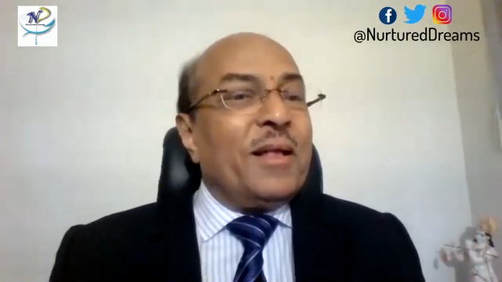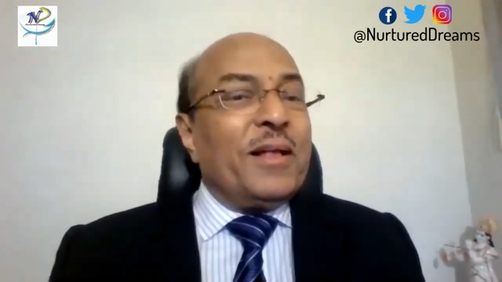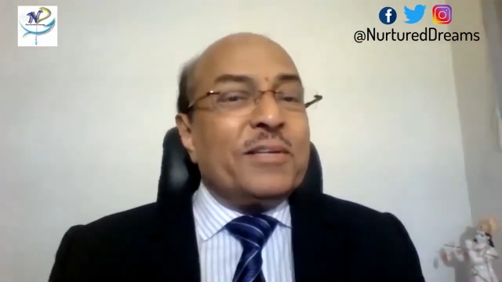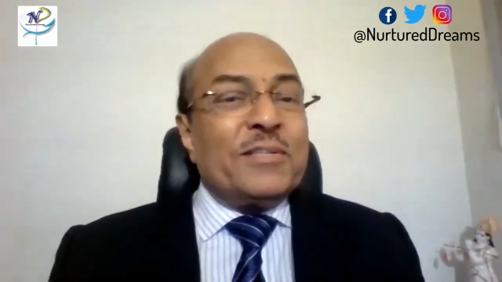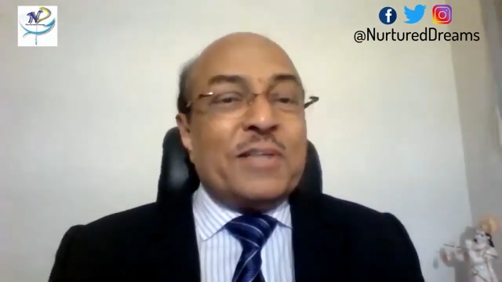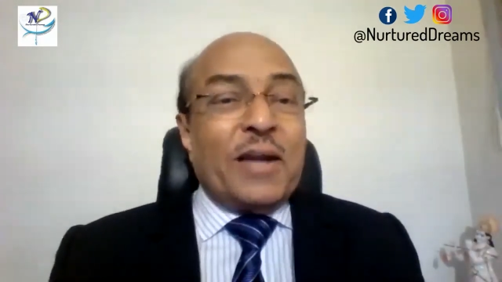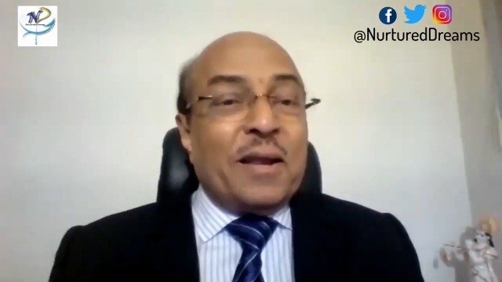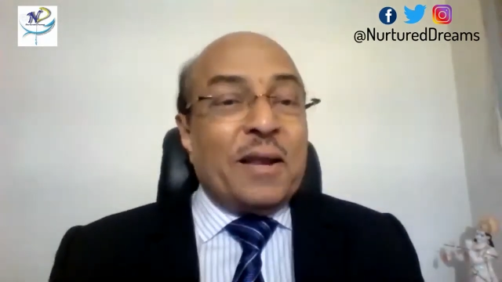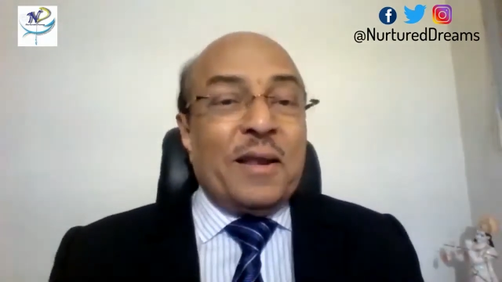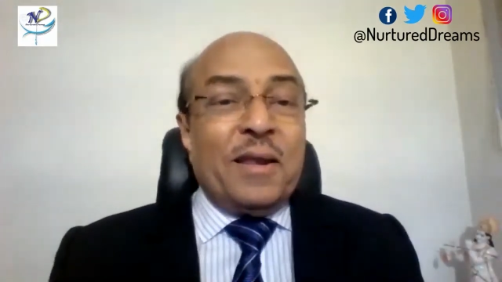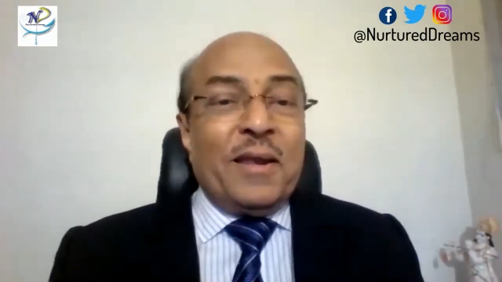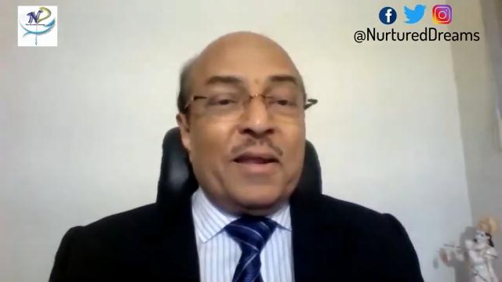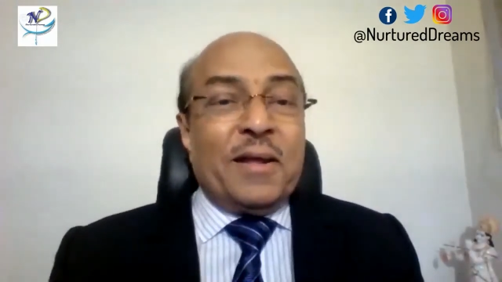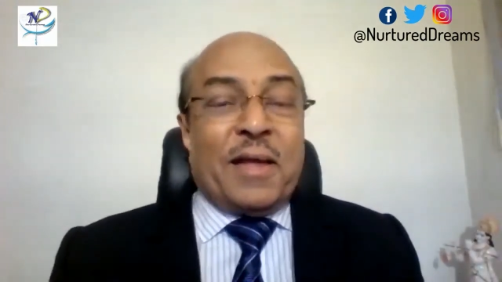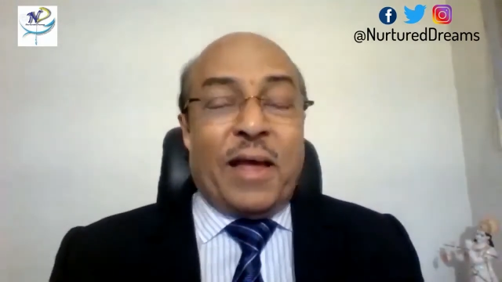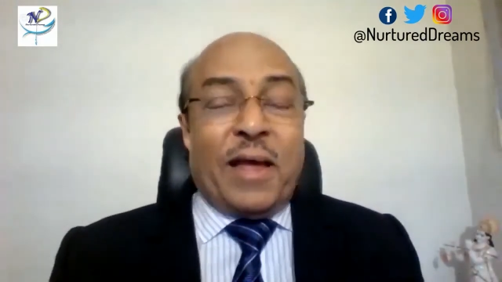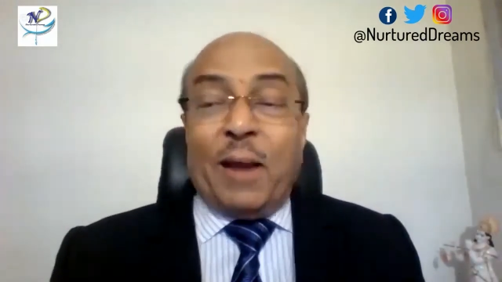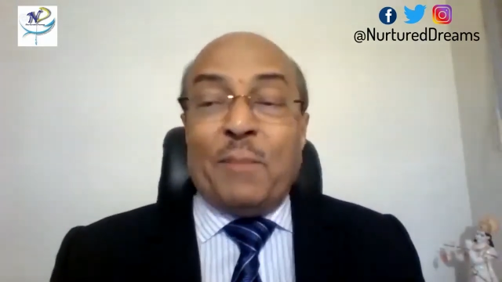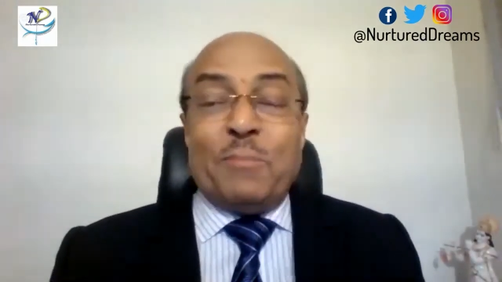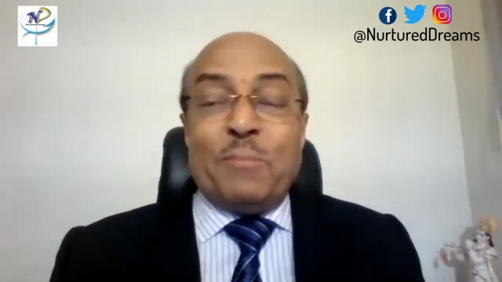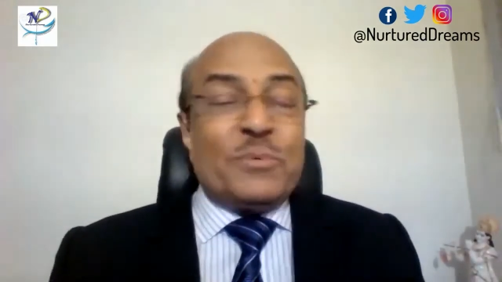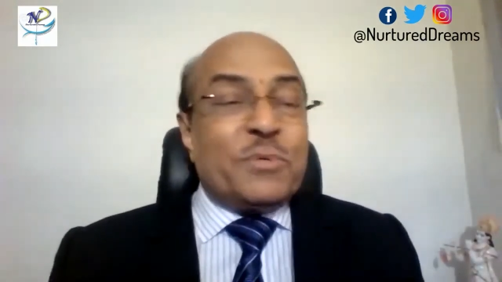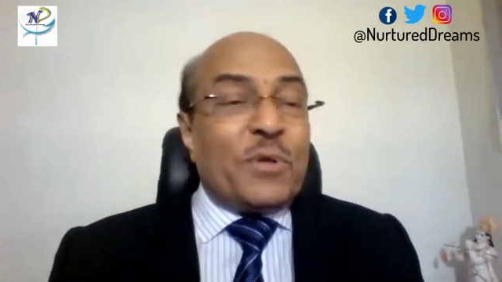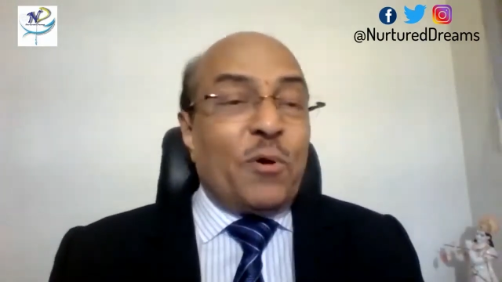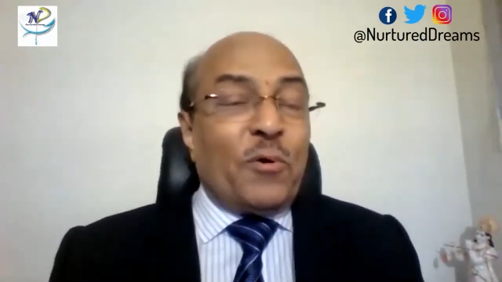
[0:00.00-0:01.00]
Suddenly,
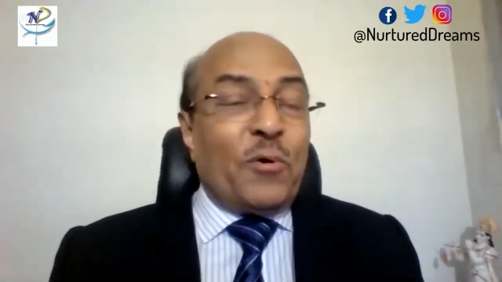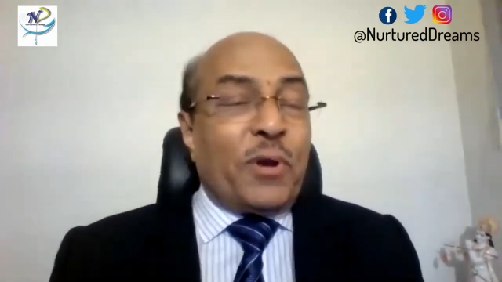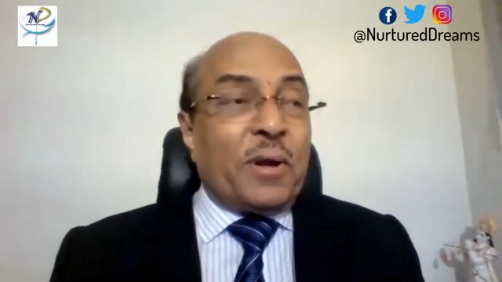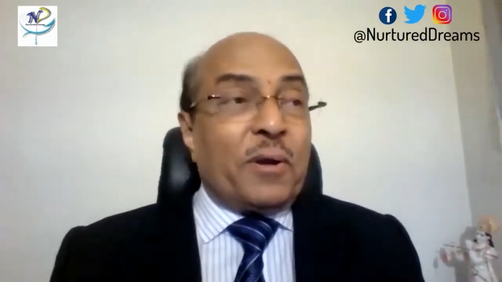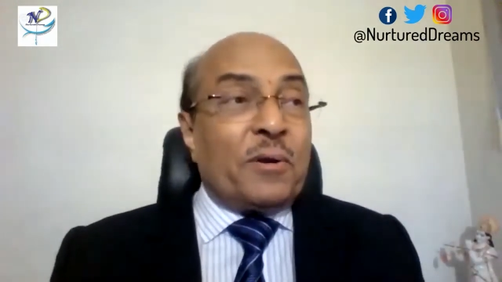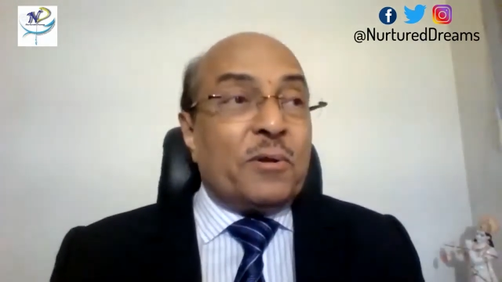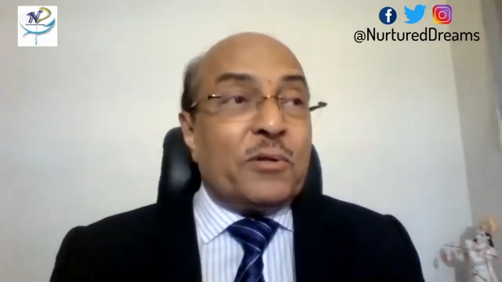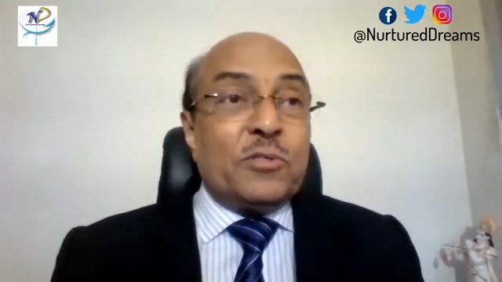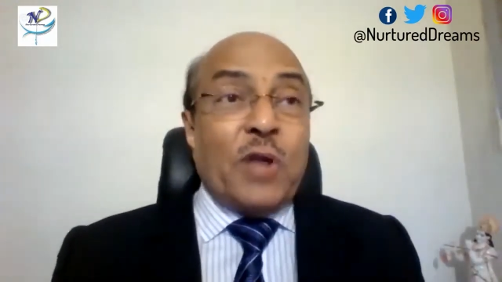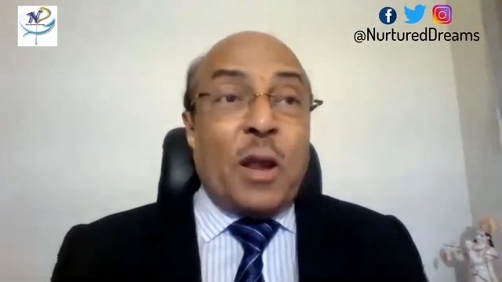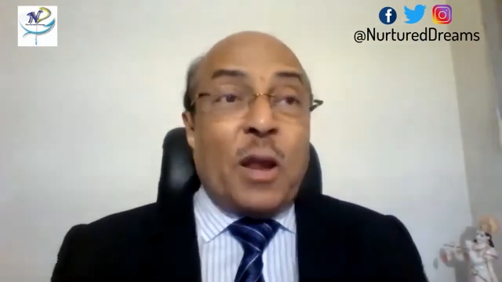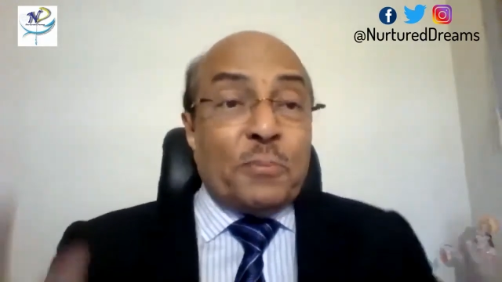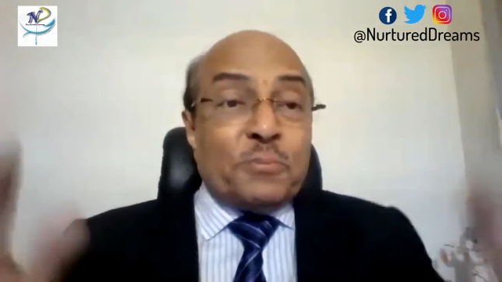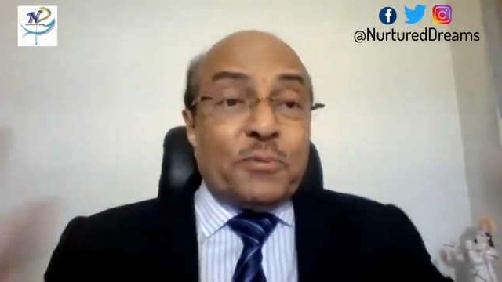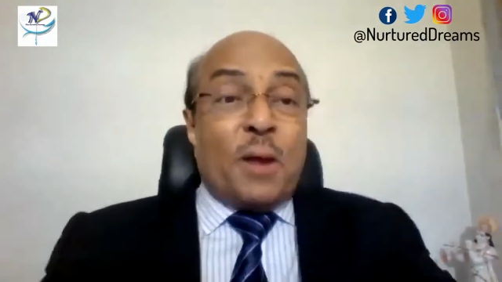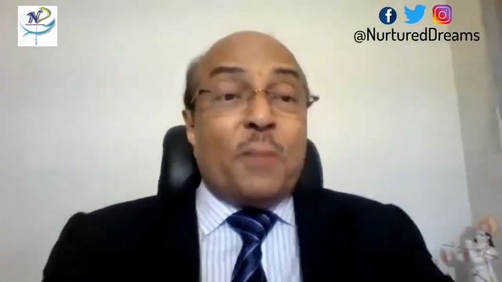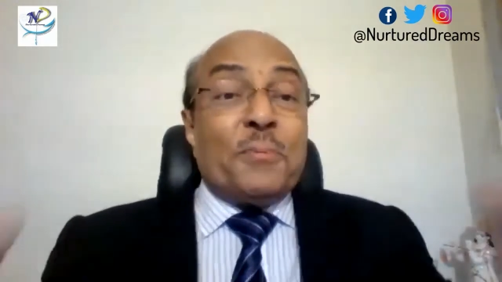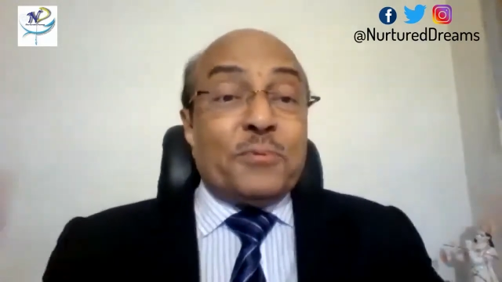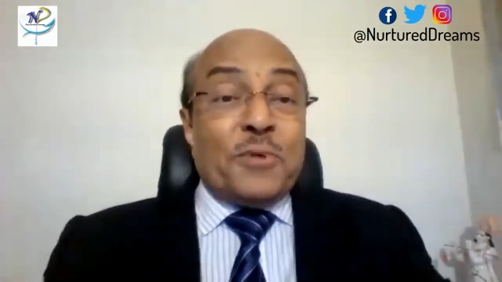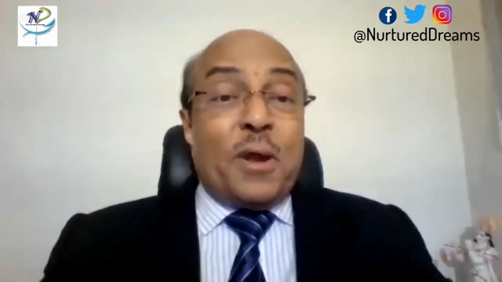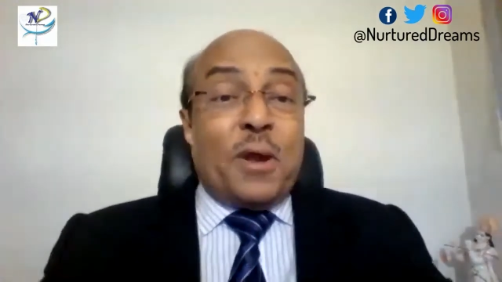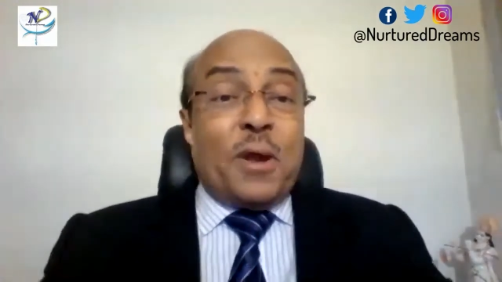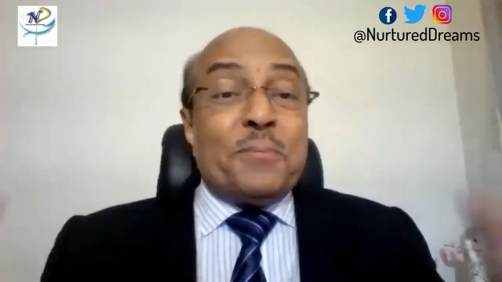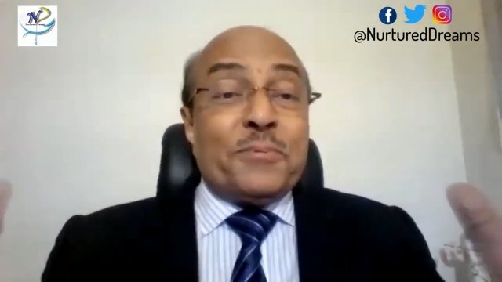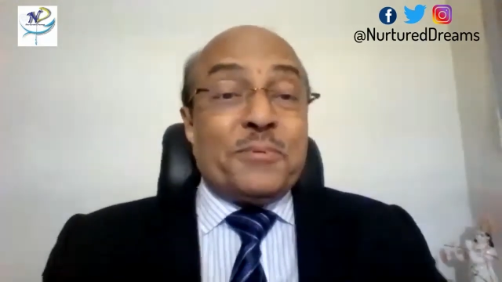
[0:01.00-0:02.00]
Kalam shouted, Stop, stop,
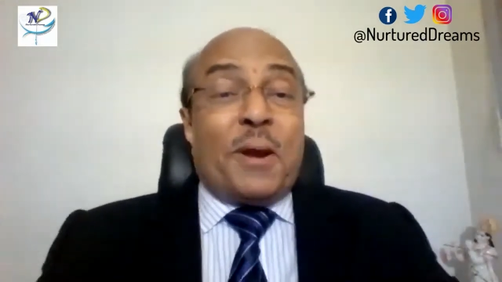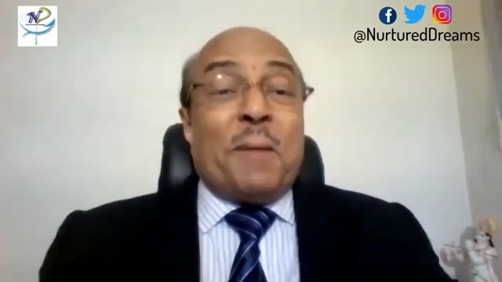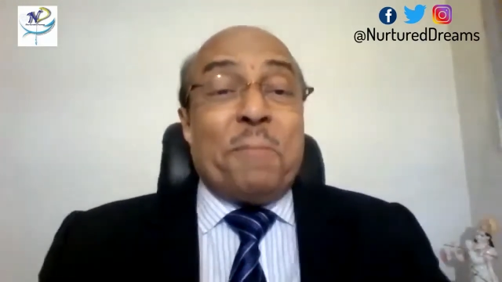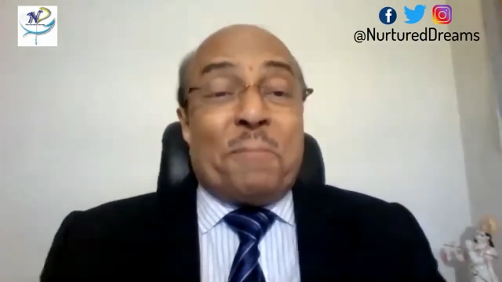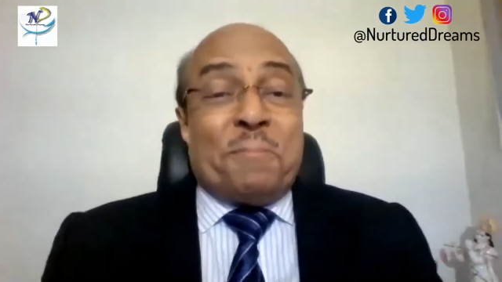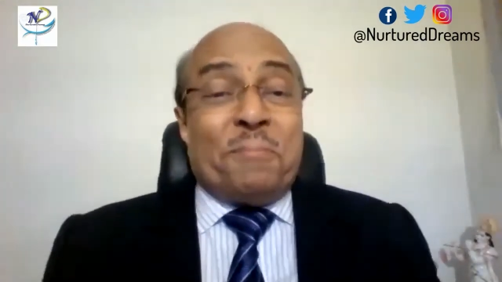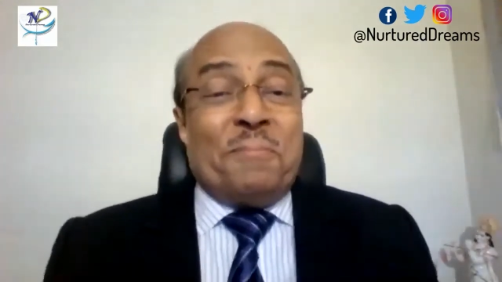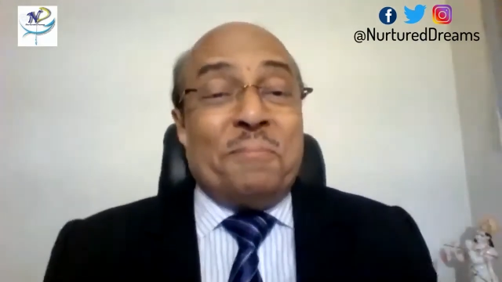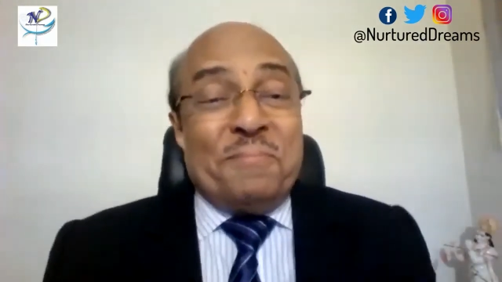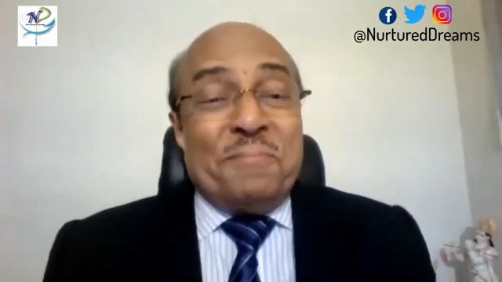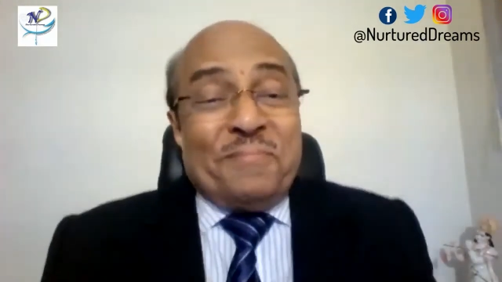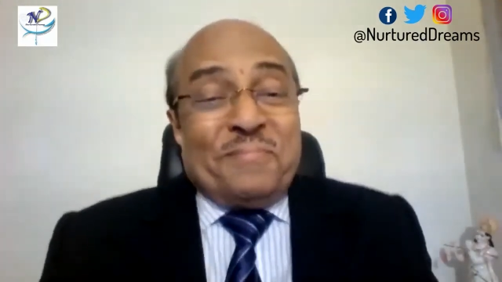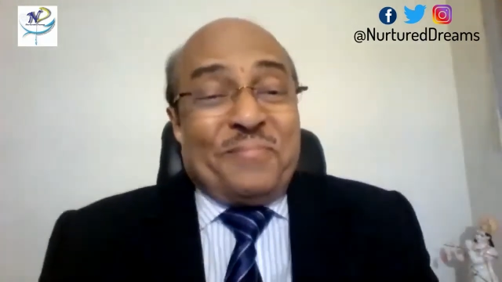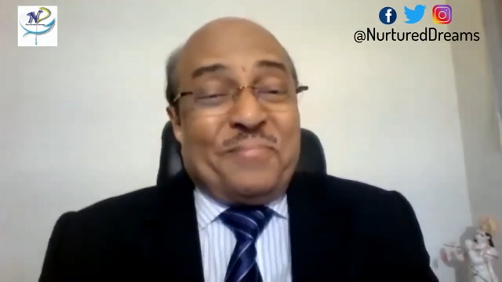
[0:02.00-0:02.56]
stop, stop.